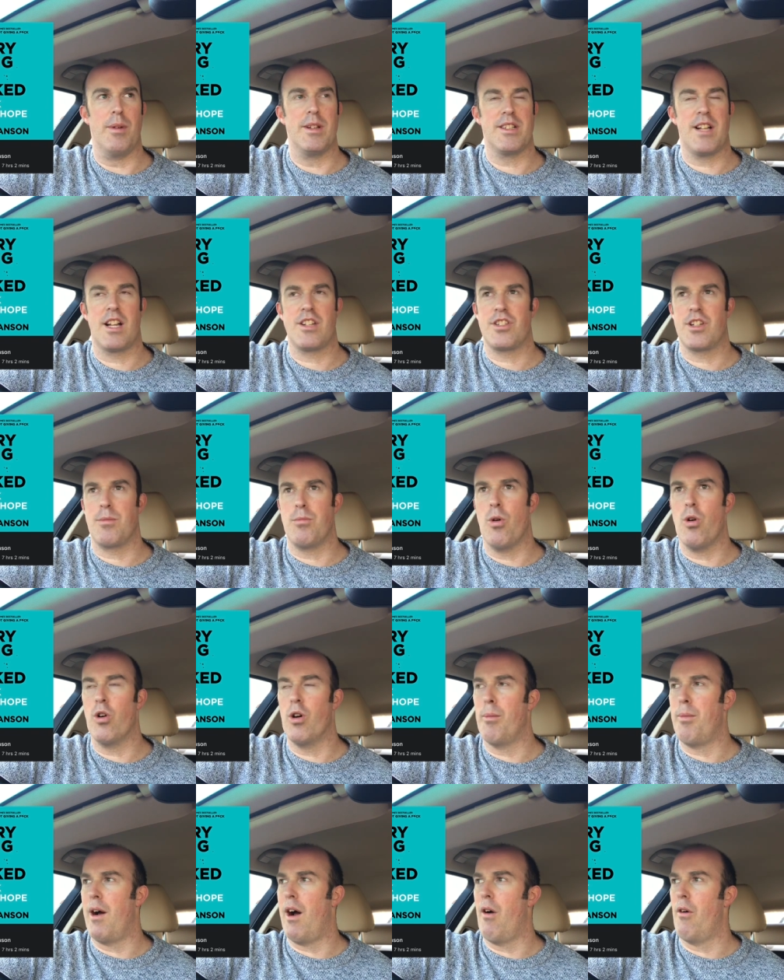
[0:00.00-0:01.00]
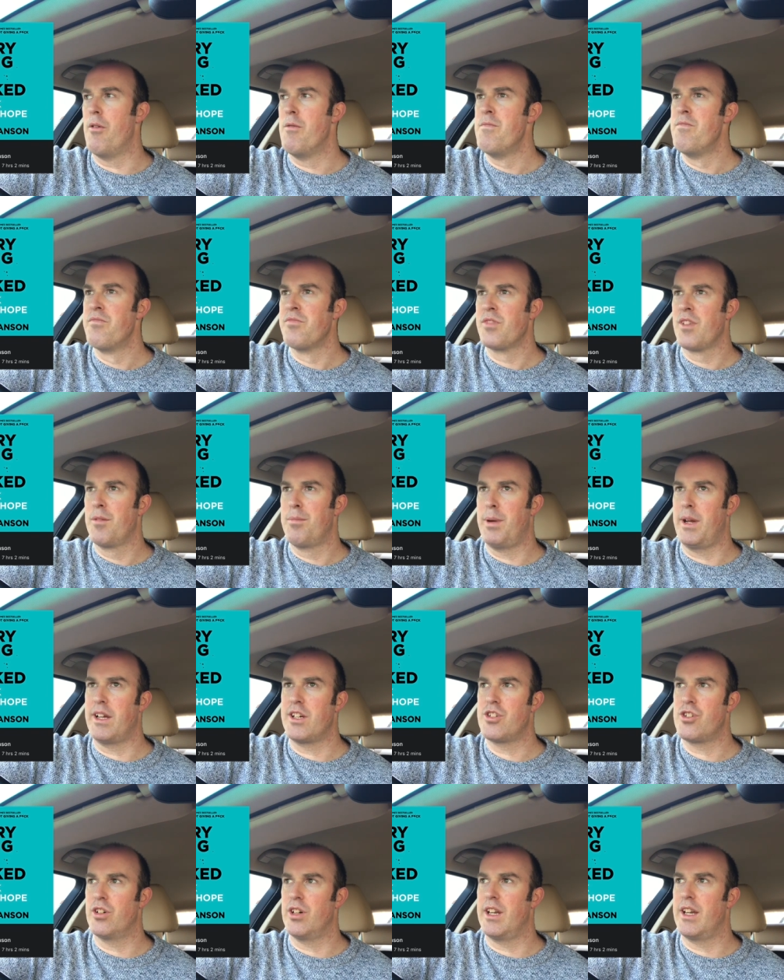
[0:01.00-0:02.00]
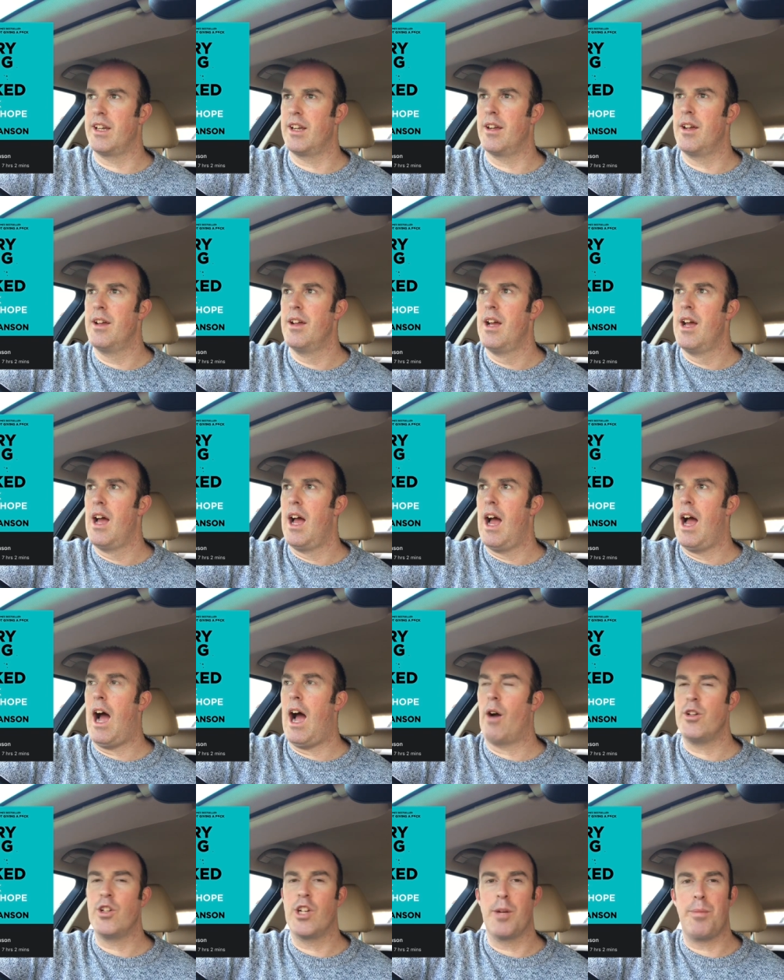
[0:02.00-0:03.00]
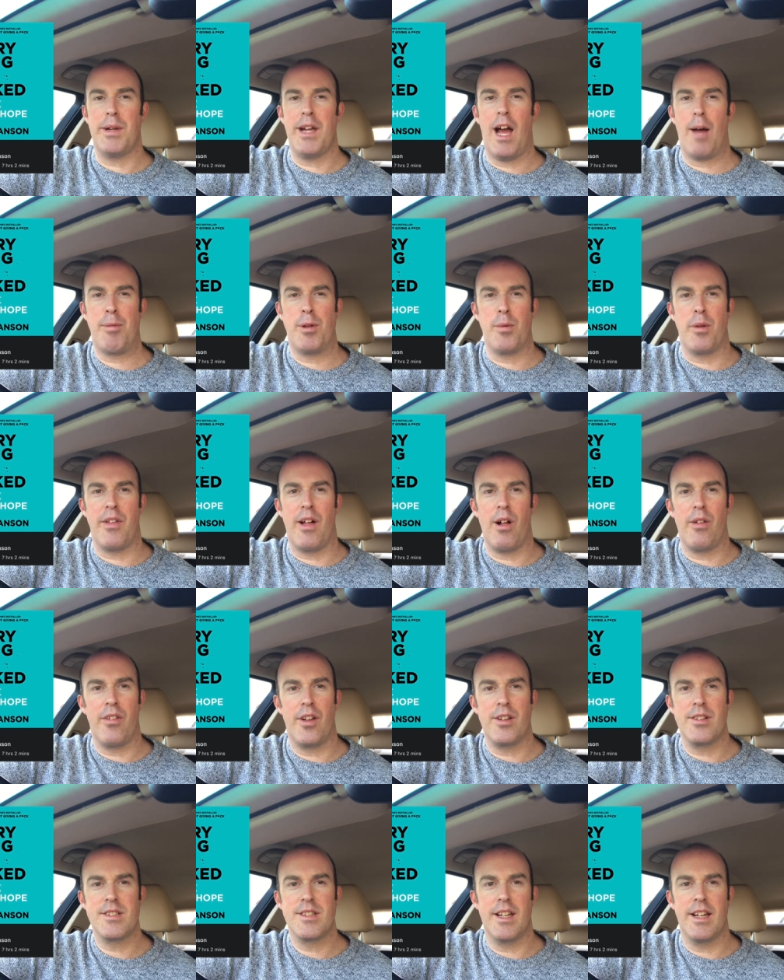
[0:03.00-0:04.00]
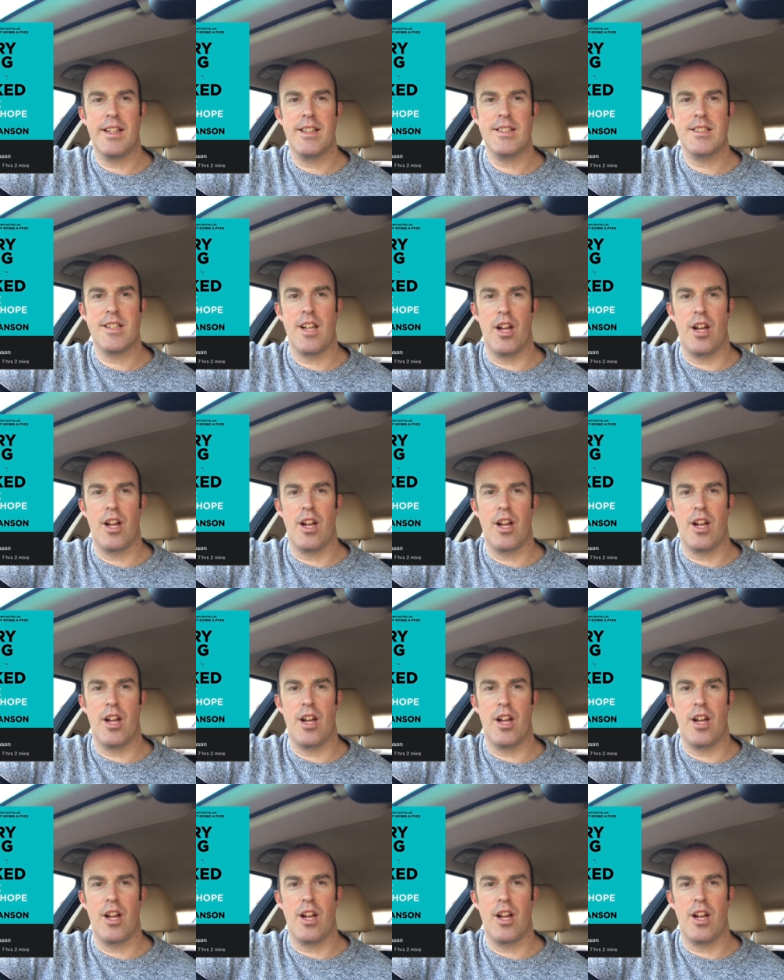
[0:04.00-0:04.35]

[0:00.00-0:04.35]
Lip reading: It's actually more about picturing how you could be happy without those things.